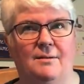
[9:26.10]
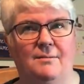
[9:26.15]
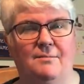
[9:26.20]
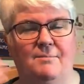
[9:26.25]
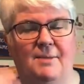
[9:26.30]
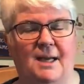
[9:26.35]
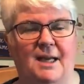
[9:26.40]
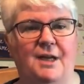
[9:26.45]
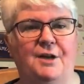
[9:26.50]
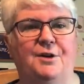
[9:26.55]

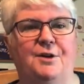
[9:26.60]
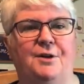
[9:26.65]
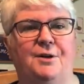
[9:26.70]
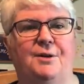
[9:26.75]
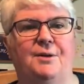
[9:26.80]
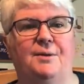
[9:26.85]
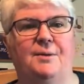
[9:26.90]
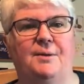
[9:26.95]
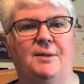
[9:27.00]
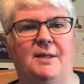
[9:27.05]

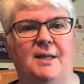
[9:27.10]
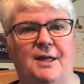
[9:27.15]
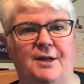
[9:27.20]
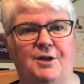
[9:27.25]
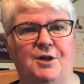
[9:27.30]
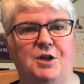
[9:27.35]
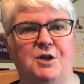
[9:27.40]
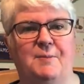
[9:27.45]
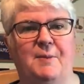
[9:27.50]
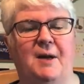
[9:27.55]
beginner
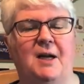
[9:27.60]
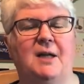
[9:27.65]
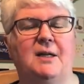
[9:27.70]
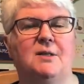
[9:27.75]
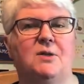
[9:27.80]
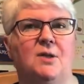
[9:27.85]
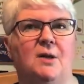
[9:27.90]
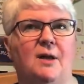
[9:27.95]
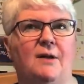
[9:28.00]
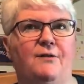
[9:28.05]
knitters,
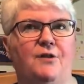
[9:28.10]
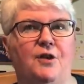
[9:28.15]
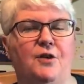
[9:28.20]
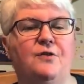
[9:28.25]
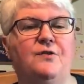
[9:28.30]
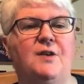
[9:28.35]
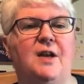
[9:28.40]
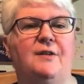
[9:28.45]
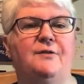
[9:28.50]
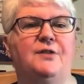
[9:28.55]
because if you've
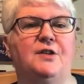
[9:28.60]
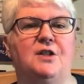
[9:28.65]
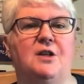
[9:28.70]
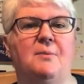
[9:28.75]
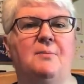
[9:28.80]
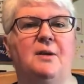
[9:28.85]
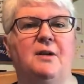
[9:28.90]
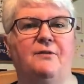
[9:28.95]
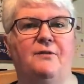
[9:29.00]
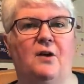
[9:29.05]
knit for
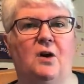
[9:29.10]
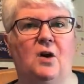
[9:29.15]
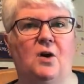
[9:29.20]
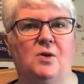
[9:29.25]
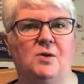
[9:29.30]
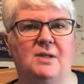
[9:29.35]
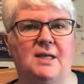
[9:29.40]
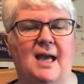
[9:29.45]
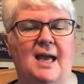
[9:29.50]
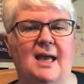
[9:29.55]
somebody for a
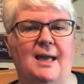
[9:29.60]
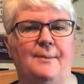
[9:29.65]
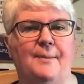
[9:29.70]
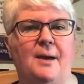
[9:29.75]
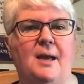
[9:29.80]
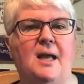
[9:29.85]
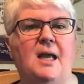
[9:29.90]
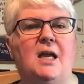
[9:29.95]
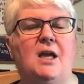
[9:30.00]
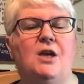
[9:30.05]
long time,
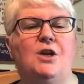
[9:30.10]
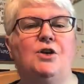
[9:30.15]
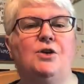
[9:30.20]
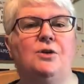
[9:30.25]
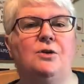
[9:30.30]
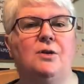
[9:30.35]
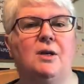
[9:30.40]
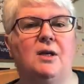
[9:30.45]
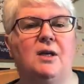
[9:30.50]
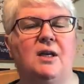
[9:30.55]

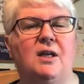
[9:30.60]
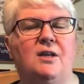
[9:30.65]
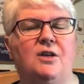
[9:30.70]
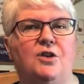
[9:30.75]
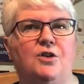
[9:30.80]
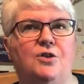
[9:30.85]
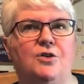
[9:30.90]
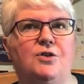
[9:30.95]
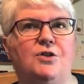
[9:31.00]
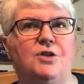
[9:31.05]

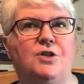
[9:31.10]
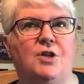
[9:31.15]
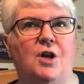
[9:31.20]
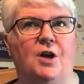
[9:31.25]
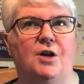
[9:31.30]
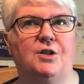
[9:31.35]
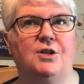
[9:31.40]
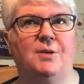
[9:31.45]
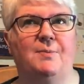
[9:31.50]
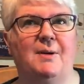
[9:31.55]
you
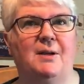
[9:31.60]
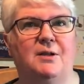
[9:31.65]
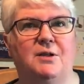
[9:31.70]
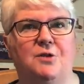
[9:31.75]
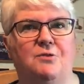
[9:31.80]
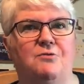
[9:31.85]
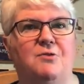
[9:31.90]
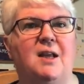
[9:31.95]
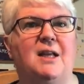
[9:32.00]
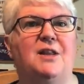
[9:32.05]
start to be able to
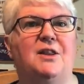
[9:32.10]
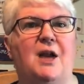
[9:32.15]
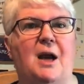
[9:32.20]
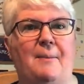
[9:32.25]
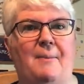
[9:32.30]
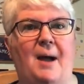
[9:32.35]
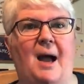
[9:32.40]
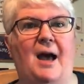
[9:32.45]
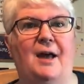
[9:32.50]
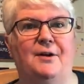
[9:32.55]
read their
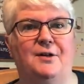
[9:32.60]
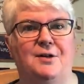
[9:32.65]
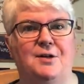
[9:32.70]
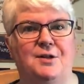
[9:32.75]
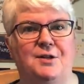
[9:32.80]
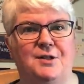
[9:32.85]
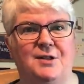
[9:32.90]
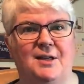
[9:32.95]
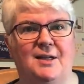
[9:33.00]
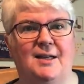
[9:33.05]

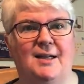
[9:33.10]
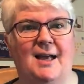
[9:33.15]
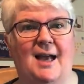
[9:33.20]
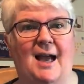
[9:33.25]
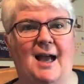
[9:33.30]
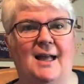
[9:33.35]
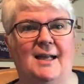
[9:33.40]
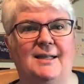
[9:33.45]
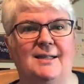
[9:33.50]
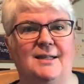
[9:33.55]
patterns
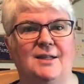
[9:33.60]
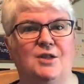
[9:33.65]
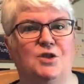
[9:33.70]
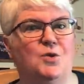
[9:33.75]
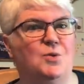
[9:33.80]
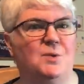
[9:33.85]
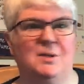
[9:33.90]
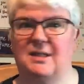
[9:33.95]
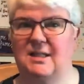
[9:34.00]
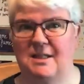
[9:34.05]
and
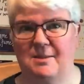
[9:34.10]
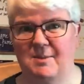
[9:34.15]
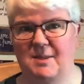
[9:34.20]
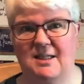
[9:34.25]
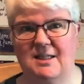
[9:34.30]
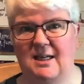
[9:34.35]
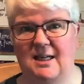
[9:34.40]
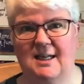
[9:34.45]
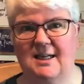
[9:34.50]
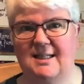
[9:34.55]
don't see the
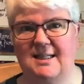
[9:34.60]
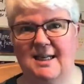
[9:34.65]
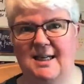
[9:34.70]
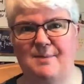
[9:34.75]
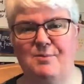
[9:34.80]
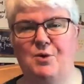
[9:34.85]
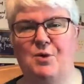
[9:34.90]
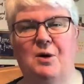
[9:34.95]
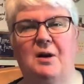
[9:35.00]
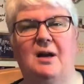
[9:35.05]
mistakes
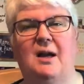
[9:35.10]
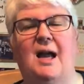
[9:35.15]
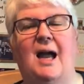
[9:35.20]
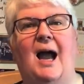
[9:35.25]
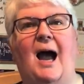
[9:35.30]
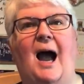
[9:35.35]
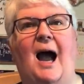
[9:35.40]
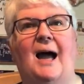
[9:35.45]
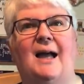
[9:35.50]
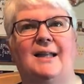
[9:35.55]
anymore.
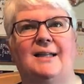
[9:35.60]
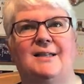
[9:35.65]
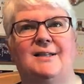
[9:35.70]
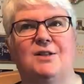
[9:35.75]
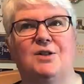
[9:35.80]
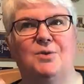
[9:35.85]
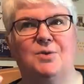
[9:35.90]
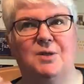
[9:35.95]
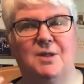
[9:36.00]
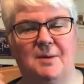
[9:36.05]
And
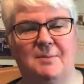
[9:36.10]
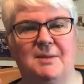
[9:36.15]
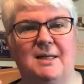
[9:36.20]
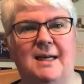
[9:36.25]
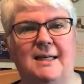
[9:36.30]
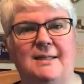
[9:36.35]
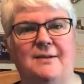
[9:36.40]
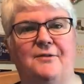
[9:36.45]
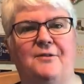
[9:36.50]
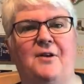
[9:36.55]
so
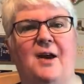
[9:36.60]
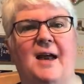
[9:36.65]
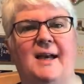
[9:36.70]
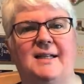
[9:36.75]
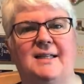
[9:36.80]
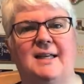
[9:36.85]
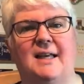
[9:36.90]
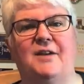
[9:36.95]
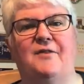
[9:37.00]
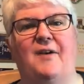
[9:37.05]
sometimes a fresh
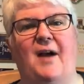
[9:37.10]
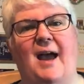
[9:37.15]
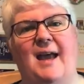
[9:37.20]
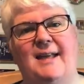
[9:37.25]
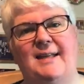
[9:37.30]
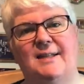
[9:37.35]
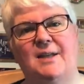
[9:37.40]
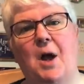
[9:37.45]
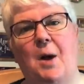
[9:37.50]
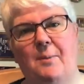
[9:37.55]
set of
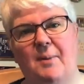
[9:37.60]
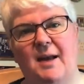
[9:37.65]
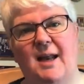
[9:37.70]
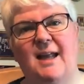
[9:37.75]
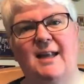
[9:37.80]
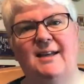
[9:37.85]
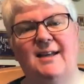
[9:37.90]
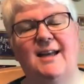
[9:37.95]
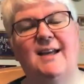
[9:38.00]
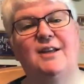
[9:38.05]
eyes coming
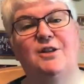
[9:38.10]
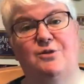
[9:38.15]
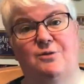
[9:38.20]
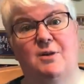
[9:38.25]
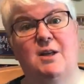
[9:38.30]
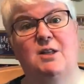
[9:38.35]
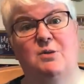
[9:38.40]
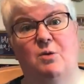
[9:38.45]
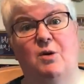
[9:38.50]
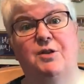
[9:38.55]
in
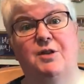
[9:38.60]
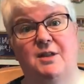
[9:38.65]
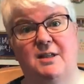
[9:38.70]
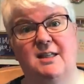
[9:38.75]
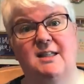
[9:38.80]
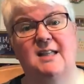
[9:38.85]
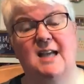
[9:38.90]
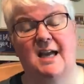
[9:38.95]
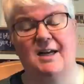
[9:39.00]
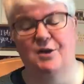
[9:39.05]
is what the
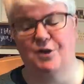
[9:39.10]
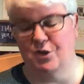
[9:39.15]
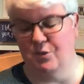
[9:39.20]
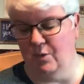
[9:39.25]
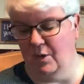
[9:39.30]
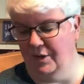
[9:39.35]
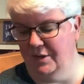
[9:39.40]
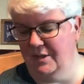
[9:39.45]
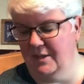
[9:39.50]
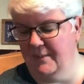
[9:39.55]
designers
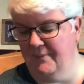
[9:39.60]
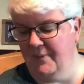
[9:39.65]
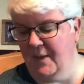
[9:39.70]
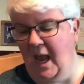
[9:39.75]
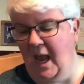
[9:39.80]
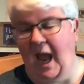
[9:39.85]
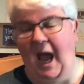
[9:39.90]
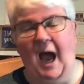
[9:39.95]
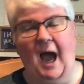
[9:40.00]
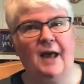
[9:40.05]
want.
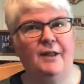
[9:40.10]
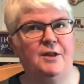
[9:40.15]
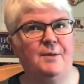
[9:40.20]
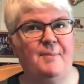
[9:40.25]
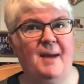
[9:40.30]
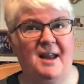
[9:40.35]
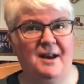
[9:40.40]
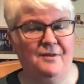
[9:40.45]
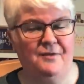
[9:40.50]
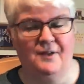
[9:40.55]
And the
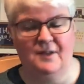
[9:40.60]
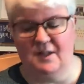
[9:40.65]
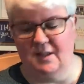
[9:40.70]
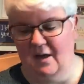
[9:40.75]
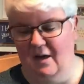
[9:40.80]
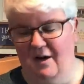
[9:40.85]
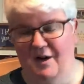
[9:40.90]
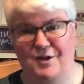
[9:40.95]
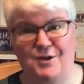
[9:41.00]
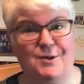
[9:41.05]
benefits
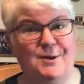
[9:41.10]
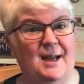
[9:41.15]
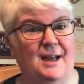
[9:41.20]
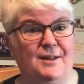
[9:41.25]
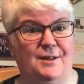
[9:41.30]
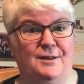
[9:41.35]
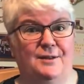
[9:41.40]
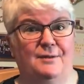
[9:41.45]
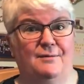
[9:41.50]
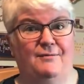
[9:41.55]
are you get
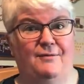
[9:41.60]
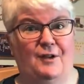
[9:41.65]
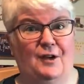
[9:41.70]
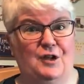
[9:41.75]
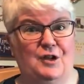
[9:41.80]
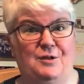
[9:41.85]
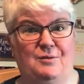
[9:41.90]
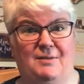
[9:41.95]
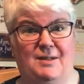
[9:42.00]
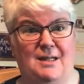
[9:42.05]

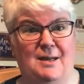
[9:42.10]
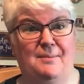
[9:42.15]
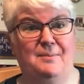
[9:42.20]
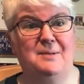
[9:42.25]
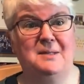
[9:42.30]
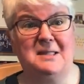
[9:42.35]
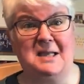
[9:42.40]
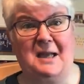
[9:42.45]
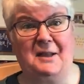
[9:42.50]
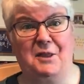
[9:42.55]
first
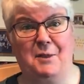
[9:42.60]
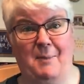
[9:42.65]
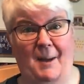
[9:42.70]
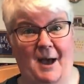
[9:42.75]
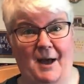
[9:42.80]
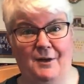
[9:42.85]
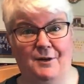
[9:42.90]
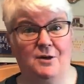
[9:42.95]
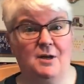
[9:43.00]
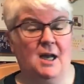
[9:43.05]
dibs at the
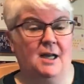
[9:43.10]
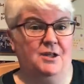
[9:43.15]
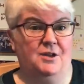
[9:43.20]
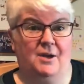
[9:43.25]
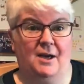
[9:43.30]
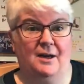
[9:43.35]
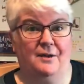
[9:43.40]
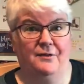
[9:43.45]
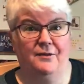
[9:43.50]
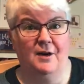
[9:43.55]
pattern, and you
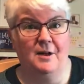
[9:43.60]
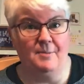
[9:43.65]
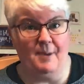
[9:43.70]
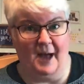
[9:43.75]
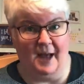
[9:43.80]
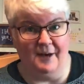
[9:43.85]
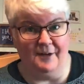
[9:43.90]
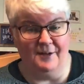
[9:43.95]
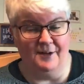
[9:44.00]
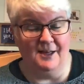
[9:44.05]
get a free
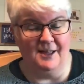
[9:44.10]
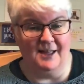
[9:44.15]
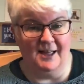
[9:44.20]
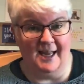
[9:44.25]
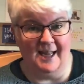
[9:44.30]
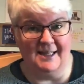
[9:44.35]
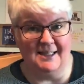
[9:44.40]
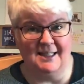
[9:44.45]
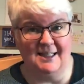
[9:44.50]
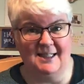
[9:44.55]
pattern at the
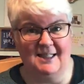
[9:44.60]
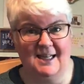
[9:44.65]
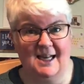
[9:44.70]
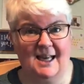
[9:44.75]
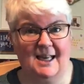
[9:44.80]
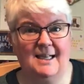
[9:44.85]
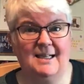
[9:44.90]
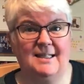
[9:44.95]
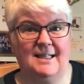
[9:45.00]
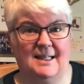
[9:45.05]
end of the day
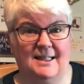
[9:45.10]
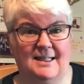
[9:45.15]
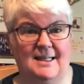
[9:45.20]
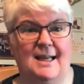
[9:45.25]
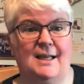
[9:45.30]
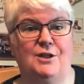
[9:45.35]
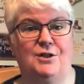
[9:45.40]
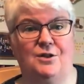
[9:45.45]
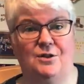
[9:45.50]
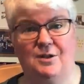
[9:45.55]
because they'll
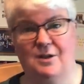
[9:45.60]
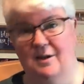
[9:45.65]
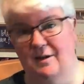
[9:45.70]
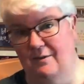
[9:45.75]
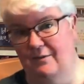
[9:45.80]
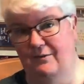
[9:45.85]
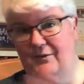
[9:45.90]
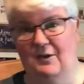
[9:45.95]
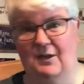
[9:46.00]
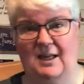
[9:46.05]
send you the
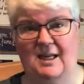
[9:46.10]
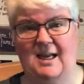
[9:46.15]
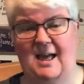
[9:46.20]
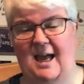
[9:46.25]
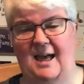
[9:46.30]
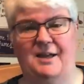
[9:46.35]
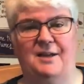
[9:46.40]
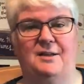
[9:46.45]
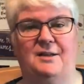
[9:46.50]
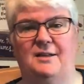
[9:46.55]
fully
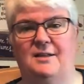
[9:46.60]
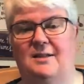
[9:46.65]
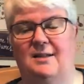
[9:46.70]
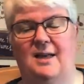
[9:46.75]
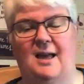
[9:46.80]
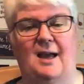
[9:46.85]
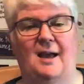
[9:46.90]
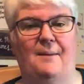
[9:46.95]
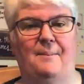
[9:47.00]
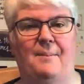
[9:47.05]
edited
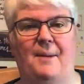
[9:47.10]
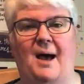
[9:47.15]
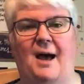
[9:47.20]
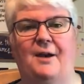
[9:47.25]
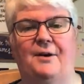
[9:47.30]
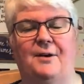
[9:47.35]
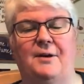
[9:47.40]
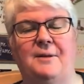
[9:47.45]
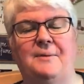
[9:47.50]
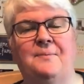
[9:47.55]

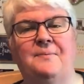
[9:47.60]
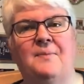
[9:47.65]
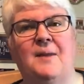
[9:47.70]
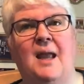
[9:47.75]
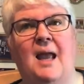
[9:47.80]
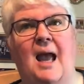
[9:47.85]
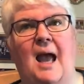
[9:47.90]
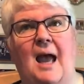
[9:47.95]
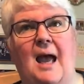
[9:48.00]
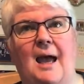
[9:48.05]
pattern.
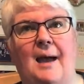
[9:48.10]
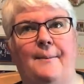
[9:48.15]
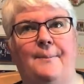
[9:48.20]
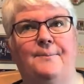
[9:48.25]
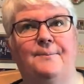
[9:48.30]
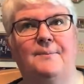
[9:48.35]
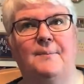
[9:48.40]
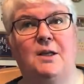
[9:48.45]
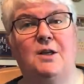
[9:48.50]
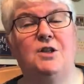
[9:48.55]

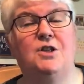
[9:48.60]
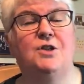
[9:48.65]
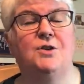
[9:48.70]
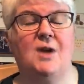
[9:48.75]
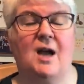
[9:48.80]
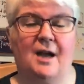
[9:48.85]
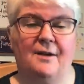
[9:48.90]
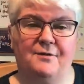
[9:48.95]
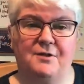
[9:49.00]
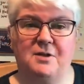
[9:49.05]
You do
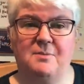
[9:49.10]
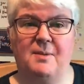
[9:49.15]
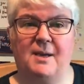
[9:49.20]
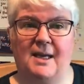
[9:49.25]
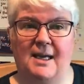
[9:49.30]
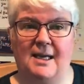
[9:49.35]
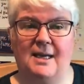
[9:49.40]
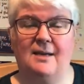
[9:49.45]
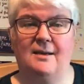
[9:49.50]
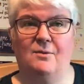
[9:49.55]
have to
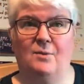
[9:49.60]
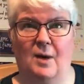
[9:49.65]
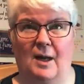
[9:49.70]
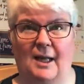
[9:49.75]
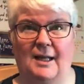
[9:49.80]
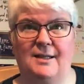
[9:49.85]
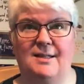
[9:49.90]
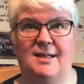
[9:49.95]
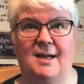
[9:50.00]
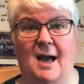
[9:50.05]
be
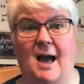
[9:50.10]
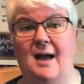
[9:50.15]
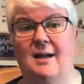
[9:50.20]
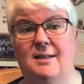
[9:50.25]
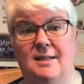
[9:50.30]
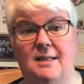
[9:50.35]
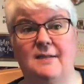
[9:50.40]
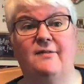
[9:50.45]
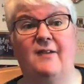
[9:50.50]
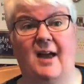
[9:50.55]
willing to
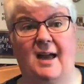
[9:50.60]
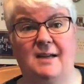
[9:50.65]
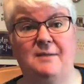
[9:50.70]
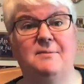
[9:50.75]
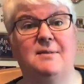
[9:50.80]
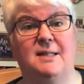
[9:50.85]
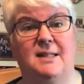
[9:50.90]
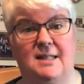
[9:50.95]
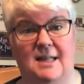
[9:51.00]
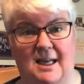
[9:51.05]
find
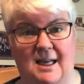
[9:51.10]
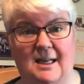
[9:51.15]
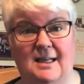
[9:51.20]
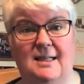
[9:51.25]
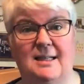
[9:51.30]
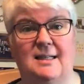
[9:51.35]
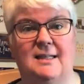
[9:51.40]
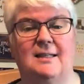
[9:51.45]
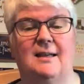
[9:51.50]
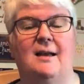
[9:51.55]

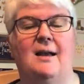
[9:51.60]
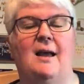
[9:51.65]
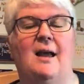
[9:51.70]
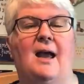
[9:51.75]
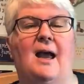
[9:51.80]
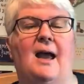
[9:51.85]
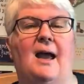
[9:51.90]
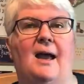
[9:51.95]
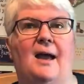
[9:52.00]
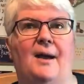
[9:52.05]
mistakes,
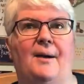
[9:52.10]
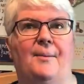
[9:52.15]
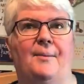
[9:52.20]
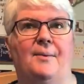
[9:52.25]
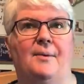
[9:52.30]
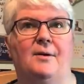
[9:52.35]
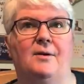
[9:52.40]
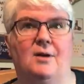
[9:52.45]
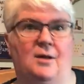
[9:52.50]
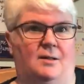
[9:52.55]

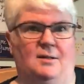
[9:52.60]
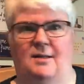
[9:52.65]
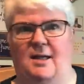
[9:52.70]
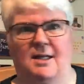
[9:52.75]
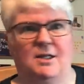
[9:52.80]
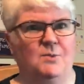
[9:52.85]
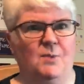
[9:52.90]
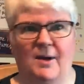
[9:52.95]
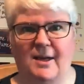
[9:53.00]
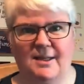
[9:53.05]
because
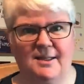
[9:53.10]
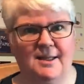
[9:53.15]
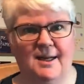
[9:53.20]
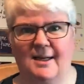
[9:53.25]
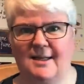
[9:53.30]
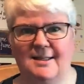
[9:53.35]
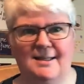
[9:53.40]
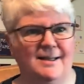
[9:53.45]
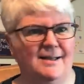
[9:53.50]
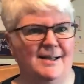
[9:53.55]
that's why you
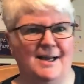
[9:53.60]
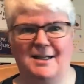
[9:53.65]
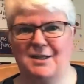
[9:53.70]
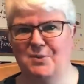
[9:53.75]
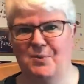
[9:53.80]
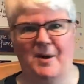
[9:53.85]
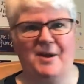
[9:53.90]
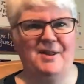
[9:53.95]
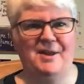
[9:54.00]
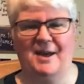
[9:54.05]
test it. That's
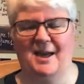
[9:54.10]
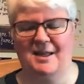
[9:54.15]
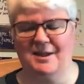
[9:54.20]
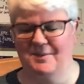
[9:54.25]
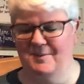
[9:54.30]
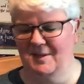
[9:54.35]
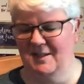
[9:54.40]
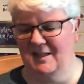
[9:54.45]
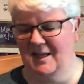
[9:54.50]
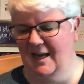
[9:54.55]
why they get
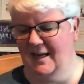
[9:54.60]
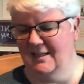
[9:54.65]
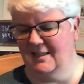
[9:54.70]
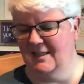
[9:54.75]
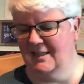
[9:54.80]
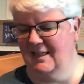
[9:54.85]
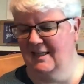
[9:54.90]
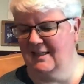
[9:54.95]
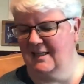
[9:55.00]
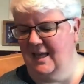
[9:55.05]
them to test
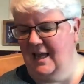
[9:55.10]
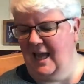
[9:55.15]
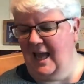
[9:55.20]
it.